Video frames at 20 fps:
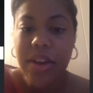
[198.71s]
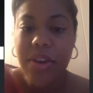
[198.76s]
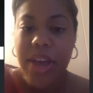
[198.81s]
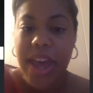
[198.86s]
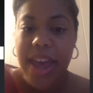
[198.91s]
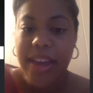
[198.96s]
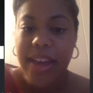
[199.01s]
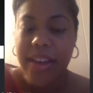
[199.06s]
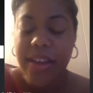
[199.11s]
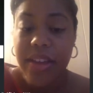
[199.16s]

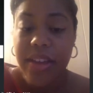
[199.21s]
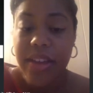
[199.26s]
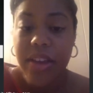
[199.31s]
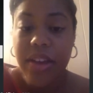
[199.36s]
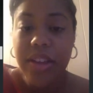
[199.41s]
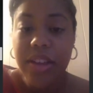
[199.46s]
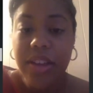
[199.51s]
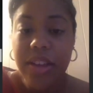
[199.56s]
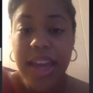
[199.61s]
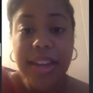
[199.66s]
okay,
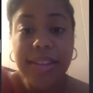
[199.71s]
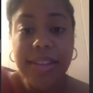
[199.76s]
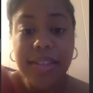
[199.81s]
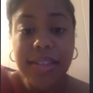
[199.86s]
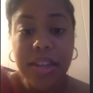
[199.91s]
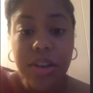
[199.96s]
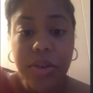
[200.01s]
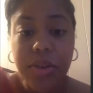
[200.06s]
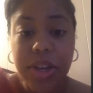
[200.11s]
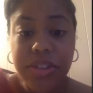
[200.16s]
that is a
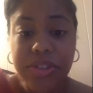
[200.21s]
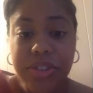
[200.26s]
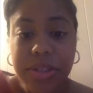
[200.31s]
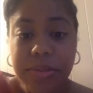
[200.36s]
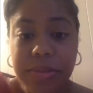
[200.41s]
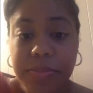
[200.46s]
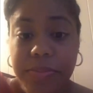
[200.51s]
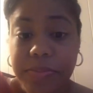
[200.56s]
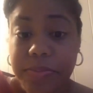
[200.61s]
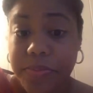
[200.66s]
good
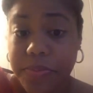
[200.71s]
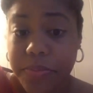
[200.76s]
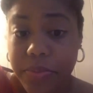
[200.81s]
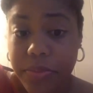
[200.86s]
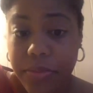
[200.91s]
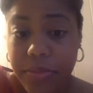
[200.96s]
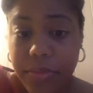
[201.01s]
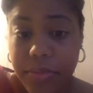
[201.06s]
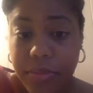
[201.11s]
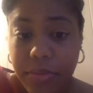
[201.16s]
question.
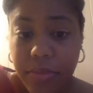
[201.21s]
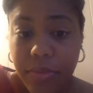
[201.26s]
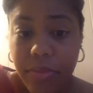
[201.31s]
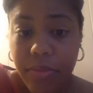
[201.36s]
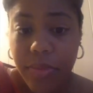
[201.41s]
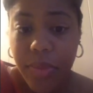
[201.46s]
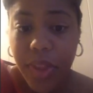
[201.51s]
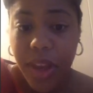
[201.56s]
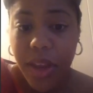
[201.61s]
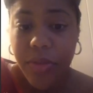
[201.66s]

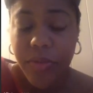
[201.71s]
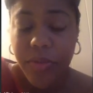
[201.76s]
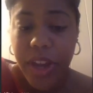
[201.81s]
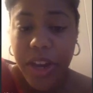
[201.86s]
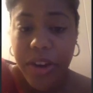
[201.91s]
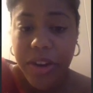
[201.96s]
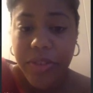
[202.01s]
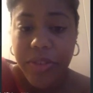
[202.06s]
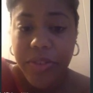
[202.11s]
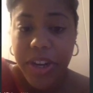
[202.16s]

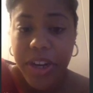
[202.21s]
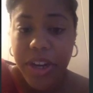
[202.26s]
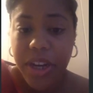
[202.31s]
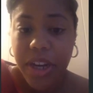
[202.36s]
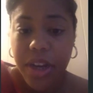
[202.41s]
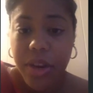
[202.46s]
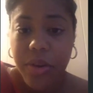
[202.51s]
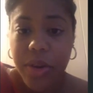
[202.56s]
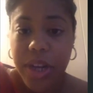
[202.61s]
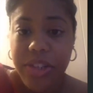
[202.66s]
Very, very
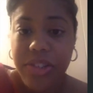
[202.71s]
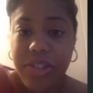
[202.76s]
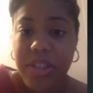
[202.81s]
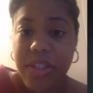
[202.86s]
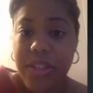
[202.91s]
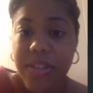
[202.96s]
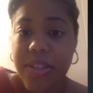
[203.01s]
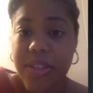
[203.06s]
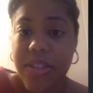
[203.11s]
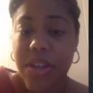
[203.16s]
good
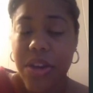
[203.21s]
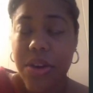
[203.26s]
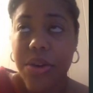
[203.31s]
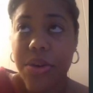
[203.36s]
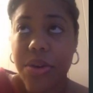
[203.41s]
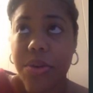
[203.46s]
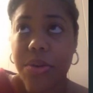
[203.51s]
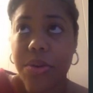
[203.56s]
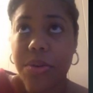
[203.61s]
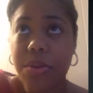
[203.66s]
question.
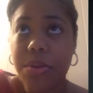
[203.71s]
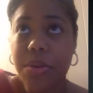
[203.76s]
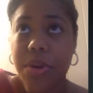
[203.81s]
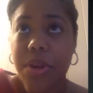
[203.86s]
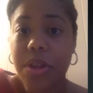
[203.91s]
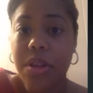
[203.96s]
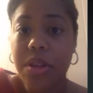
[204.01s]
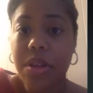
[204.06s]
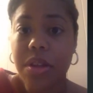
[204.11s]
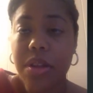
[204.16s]
So
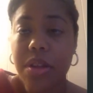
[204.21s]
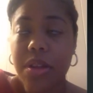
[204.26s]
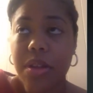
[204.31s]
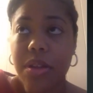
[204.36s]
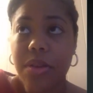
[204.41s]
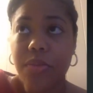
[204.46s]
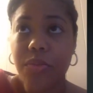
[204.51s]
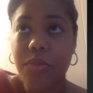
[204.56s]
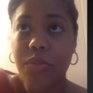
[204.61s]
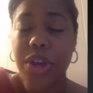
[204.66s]

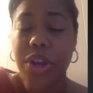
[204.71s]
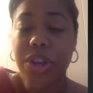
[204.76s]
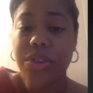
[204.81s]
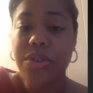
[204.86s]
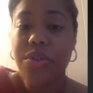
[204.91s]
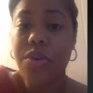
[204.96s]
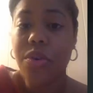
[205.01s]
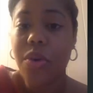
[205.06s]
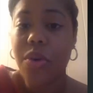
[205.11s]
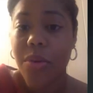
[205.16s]
when
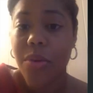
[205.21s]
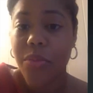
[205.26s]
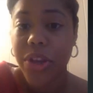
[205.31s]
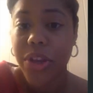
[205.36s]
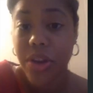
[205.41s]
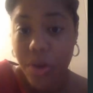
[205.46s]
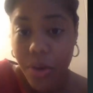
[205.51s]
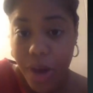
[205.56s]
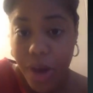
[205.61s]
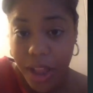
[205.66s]
you're
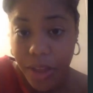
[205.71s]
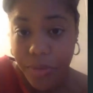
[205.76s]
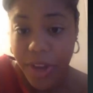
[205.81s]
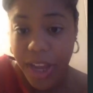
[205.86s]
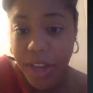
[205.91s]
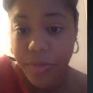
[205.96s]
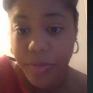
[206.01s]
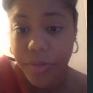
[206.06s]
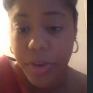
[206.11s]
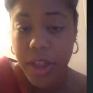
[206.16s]

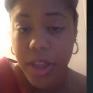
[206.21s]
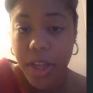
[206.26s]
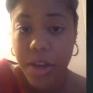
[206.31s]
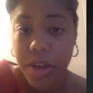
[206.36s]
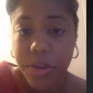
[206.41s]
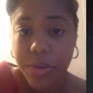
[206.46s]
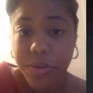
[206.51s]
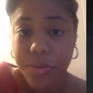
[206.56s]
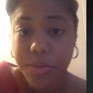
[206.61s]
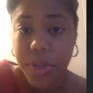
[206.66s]
qualifying for a
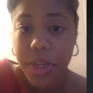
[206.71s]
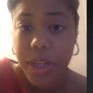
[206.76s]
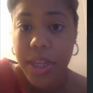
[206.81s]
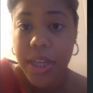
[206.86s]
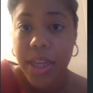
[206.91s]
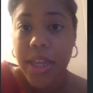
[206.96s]
loan,